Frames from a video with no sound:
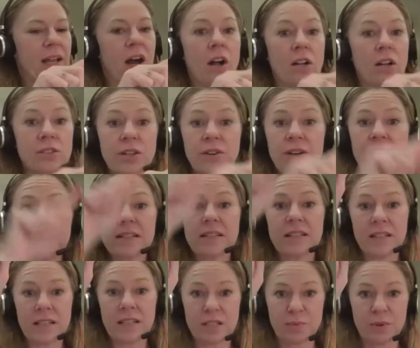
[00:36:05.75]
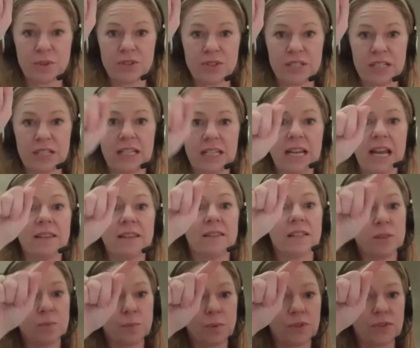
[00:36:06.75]
I'll donate to this person, and
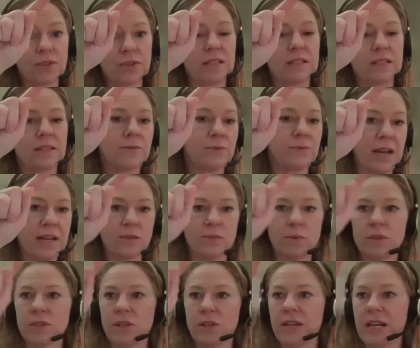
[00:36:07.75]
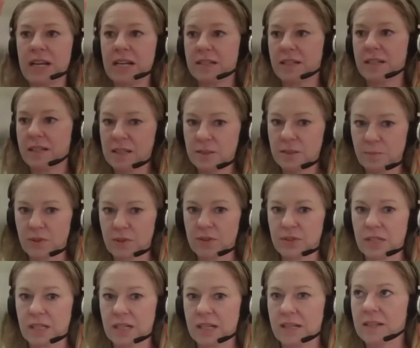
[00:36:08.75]
this person's friend will donate to this
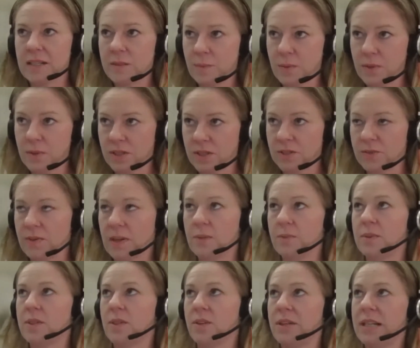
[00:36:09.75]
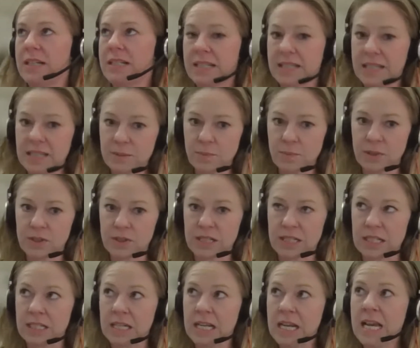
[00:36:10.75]
person, and this person's friend will donate to this
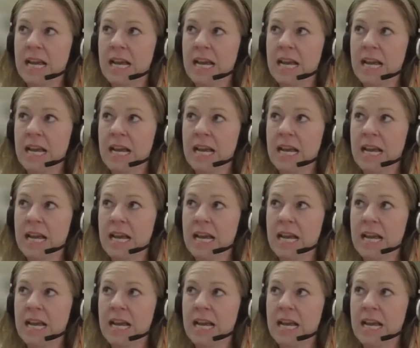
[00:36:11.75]
person,